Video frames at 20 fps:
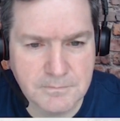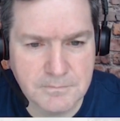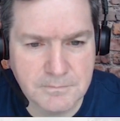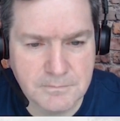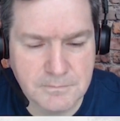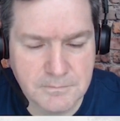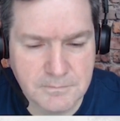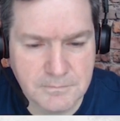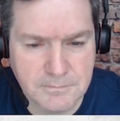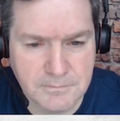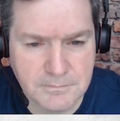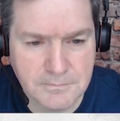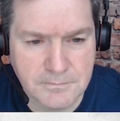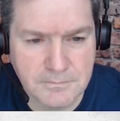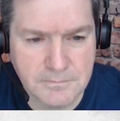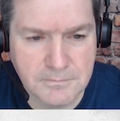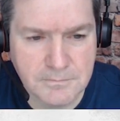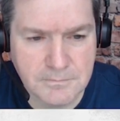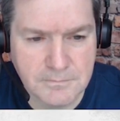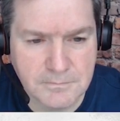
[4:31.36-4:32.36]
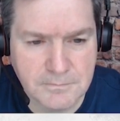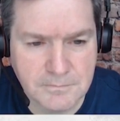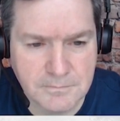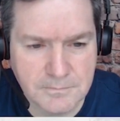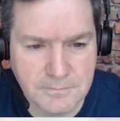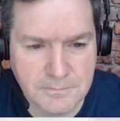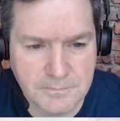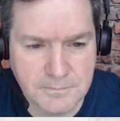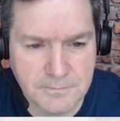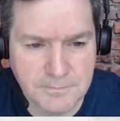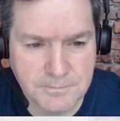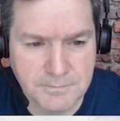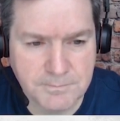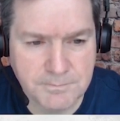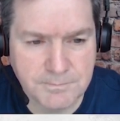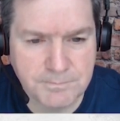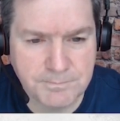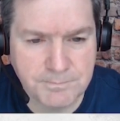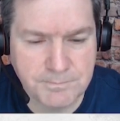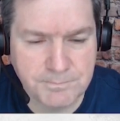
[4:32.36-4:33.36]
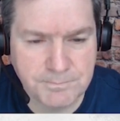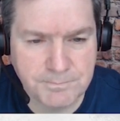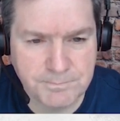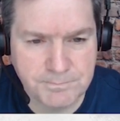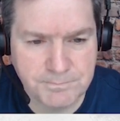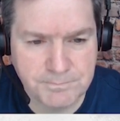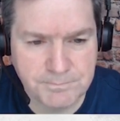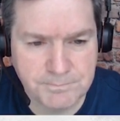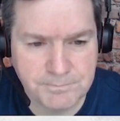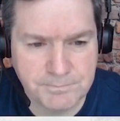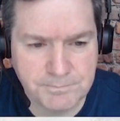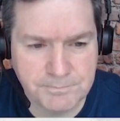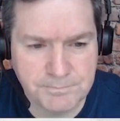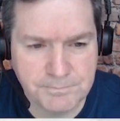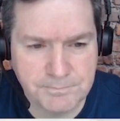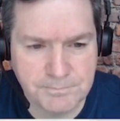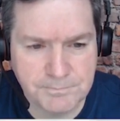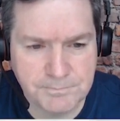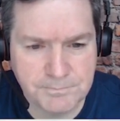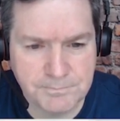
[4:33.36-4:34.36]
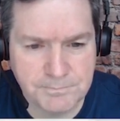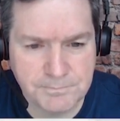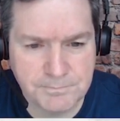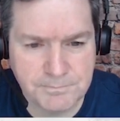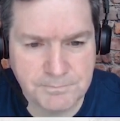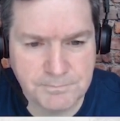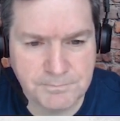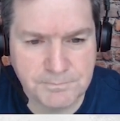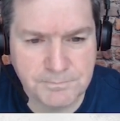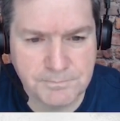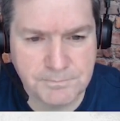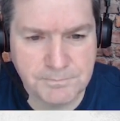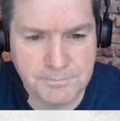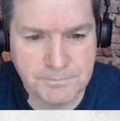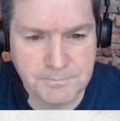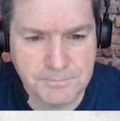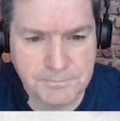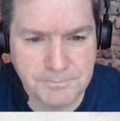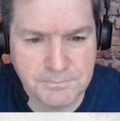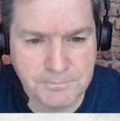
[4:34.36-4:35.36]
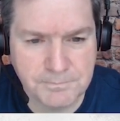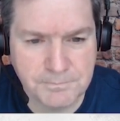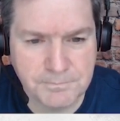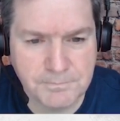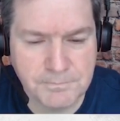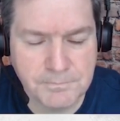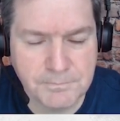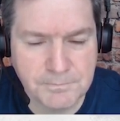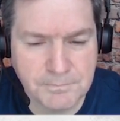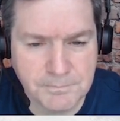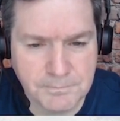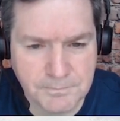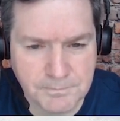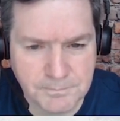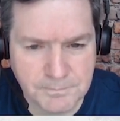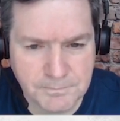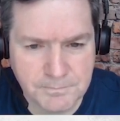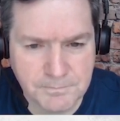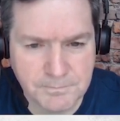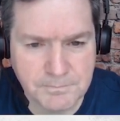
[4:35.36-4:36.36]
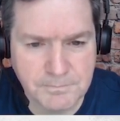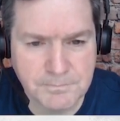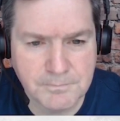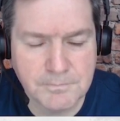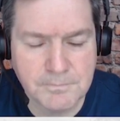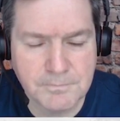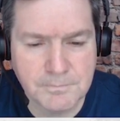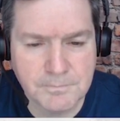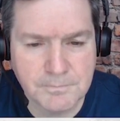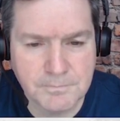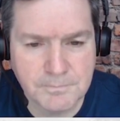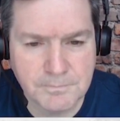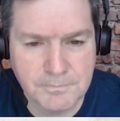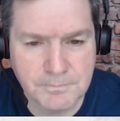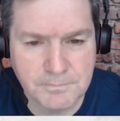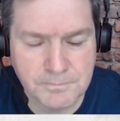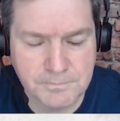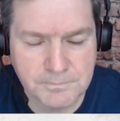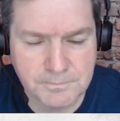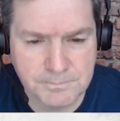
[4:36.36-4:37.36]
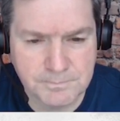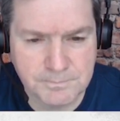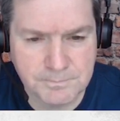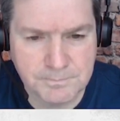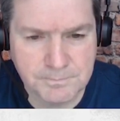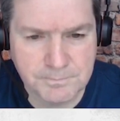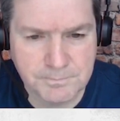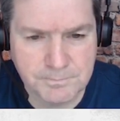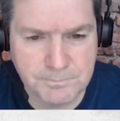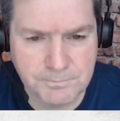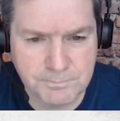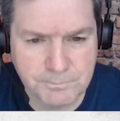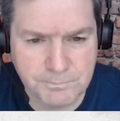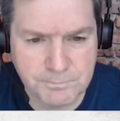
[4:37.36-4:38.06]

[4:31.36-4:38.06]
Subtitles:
[no speech]